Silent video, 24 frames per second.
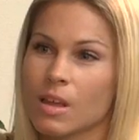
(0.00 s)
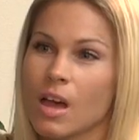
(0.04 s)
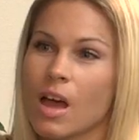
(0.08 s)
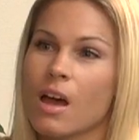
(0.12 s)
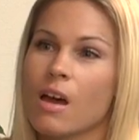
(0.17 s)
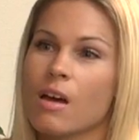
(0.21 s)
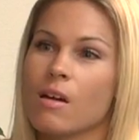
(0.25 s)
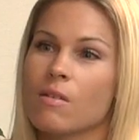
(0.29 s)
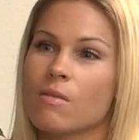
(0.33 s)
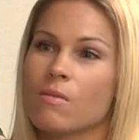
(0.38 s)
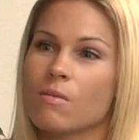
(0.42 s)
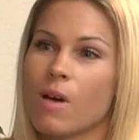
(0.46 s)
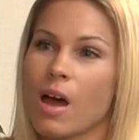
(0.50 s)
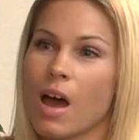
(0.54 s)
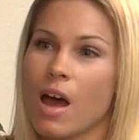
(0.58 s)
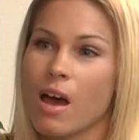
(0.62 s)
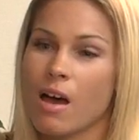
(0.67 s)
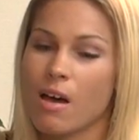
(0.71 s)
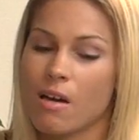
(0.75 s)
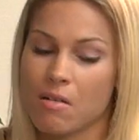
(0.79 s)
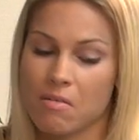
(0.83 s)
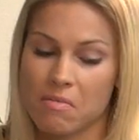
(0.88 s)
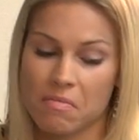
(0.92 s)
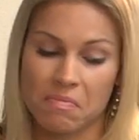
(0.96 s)
Oh,
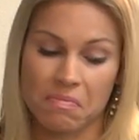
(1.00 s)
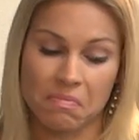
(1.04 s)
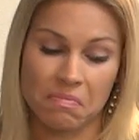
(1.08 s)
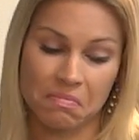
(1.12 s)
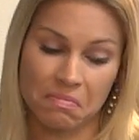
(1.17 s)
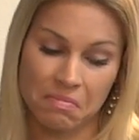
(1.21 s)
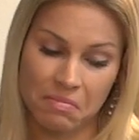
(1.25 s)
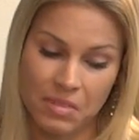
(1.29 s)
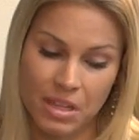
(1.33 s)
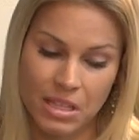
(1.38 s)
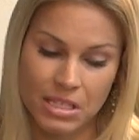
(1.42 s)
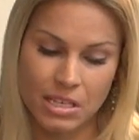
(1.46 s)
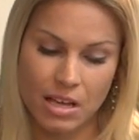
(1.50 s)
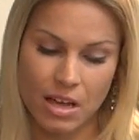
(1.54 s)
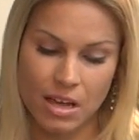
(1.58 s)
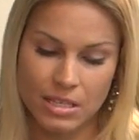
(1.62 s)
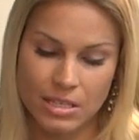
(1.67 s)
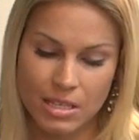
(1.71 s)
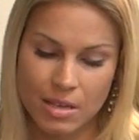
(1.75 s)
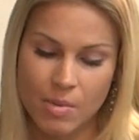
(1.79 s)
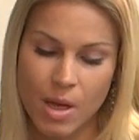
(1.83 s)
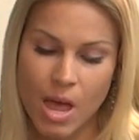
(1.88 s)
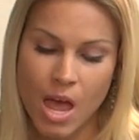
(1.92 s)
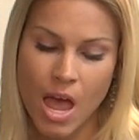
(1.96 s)
wow. That's
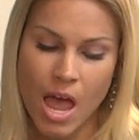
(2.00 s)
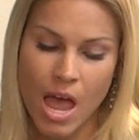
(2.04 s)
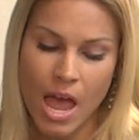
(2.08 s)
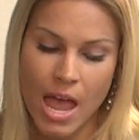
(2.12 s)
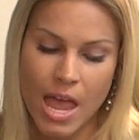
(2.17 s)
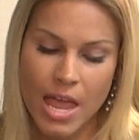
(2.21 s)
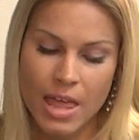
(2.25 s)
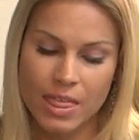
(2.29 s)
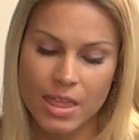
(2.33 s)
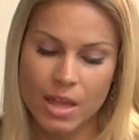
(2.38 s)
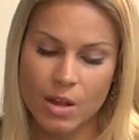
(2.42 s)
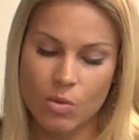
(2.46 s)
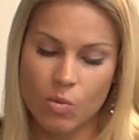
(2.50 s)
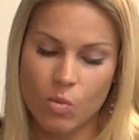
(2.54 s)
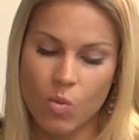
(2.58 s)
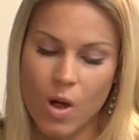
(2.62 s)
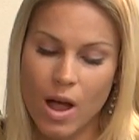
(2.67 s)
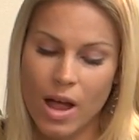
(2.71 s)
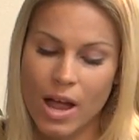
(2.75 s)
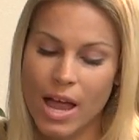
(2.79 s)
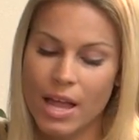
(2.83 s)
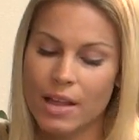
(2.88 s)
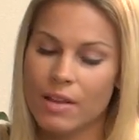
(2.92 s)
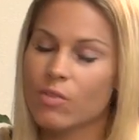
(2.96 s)
awesome. And then what
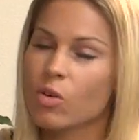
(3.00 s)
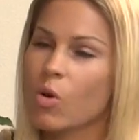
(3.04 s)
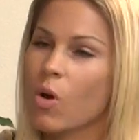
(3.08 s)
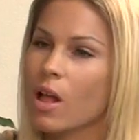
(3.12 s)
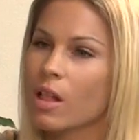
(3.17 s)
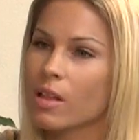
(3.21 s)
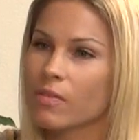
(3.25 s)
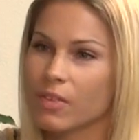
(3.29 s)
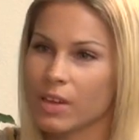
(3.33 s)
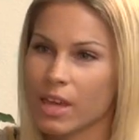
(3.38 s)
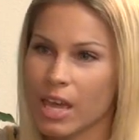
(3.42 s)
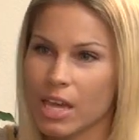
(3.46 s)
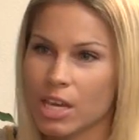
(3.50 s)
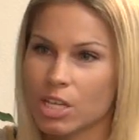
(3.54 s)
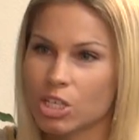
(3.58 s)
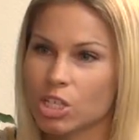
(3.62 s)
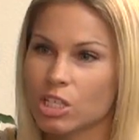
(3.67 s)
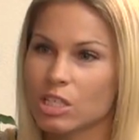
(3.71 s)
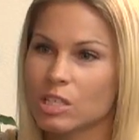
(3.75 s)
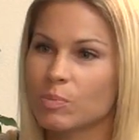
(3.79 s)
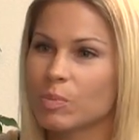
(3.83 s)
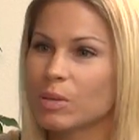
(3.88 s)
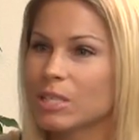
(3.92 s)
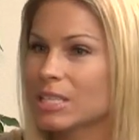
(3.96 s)
kind of
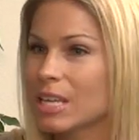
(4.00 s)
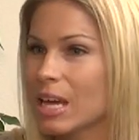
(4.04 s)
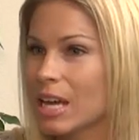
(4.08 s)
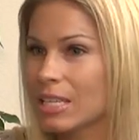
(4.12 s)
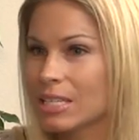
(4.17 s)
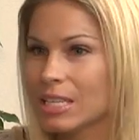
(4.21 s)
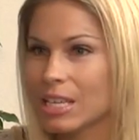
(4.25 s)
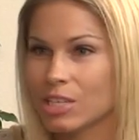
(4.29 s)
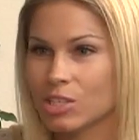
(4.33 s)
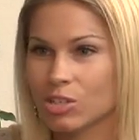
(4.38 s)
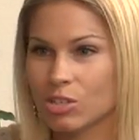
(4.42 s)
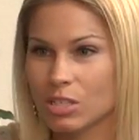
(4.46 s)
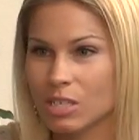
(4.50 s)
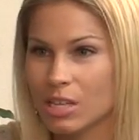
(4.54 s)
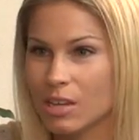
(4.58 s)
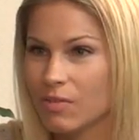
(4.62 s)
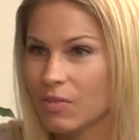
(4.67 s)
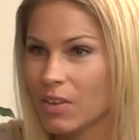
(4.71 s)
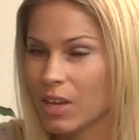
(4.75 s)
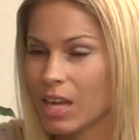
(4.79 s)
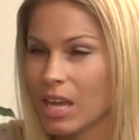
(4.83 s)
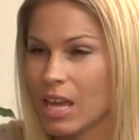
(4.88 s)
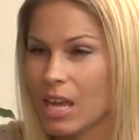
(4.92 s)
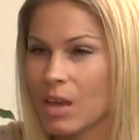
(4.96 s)
qualifications besides that
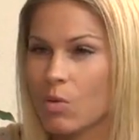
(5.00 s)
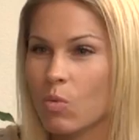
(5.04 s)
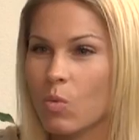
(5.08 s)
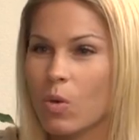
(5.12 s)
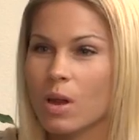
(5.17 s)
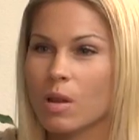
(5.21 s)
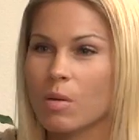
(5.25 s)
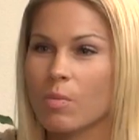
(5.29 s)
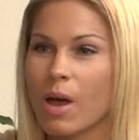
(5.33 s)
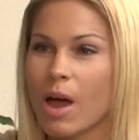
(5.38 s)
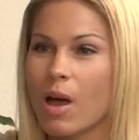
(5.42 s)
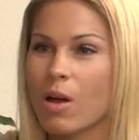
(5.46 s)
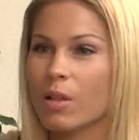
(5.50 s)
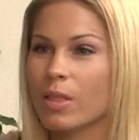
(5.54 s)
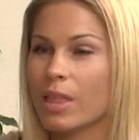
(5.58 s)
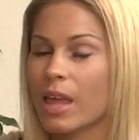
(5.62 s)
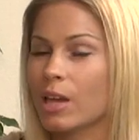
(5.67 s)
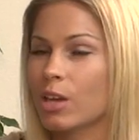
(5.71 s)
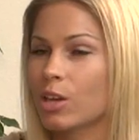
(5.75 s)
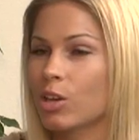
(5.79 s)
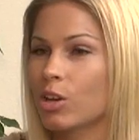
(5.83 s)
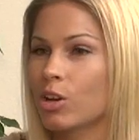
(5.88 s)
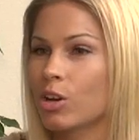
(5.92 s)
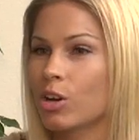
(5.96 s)
certificate? What about like
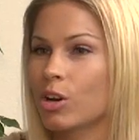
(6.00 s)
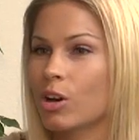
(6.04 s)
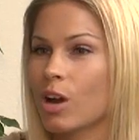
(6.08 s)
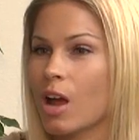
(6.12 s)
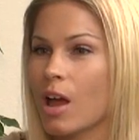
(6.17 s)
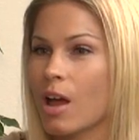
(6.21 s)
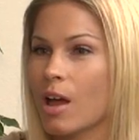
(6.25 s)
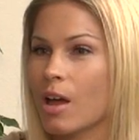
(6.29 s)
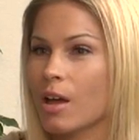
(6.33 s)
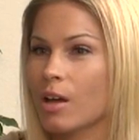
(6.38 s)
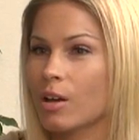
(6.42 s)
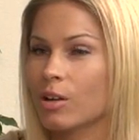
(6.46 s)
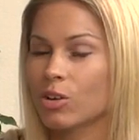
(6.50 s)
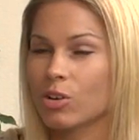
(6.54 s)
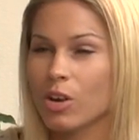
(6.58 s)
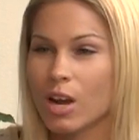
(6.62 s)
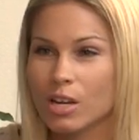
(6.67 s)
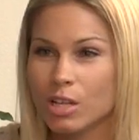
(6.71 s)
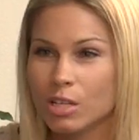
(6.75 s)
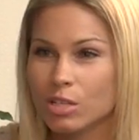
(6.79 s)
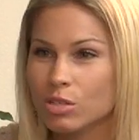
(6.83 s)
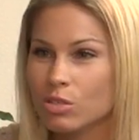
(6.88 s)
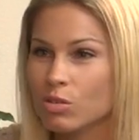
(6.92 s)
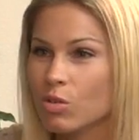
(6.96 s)
your
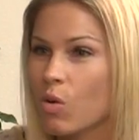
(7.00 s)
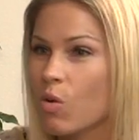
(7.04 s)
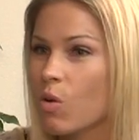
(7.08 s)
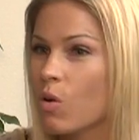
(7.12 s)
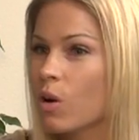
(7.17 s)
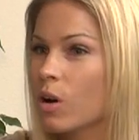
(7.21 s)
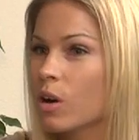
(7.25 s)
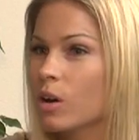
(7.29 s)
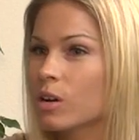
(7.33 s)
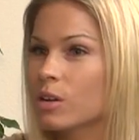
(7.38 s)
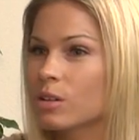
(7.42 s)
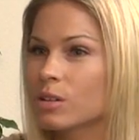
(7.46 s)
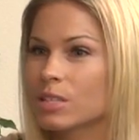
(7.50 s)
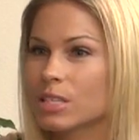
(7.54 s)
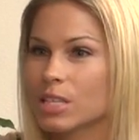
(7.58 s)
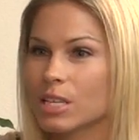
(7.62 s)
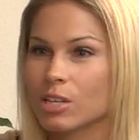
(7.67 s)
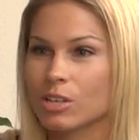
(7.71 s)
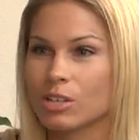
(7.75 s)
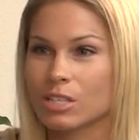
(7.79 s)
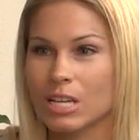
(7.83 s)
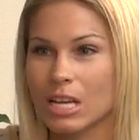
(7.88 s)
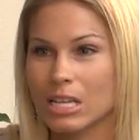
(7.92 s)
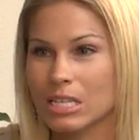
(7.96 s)
credit scores and
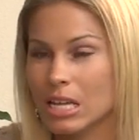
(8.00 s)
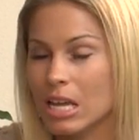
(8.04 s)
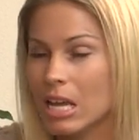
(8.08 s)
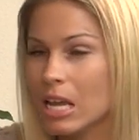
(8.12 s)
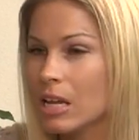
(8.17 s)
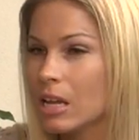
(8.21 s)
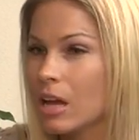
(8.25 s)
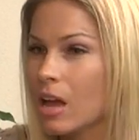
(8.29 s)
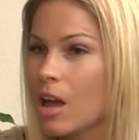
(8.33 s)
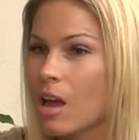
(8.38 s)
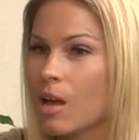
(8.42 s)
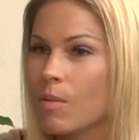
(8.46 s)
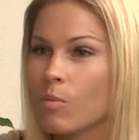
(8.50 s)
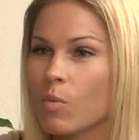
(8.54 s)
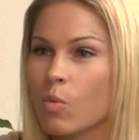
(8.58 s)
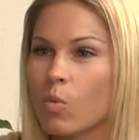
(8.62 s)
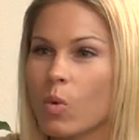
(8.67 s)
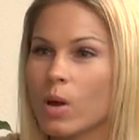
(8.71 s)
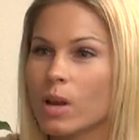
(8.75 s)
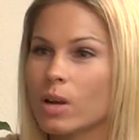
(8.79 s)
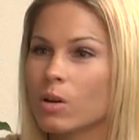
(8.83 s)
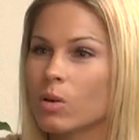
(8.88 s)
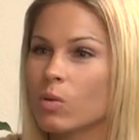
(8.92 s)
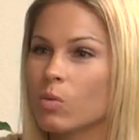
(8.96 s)
your debt to income?
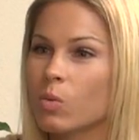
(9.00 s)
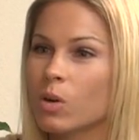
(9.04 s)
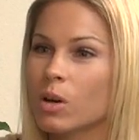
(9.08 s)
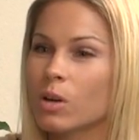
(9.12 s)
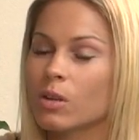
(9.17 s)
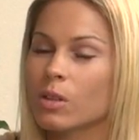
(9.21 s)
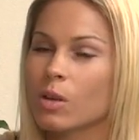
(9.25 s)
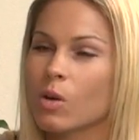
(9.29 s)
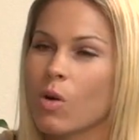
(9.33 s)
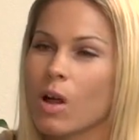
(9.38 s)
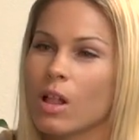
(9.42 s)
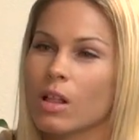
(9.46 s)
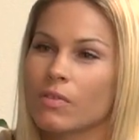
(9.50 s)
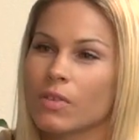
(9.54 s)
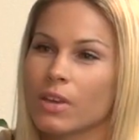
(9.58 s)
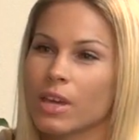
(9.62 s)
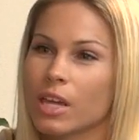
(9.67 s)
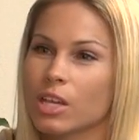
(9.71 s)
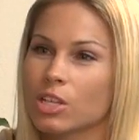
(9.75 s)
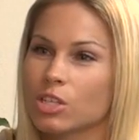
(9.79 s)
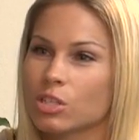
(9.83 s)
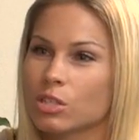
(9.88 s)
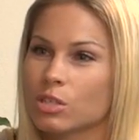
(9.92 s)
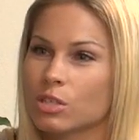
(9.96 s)
What are the
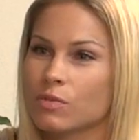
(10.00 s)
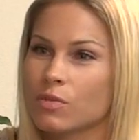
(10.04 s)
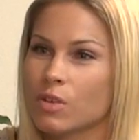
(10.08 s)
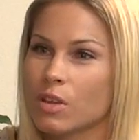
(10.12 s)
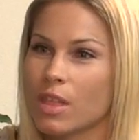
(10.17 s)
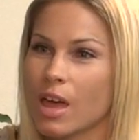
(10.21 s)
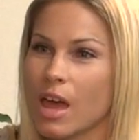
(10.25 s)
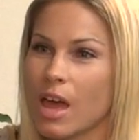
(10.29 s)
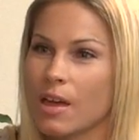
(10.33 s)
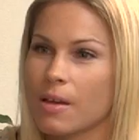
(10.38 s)
qualifications for that?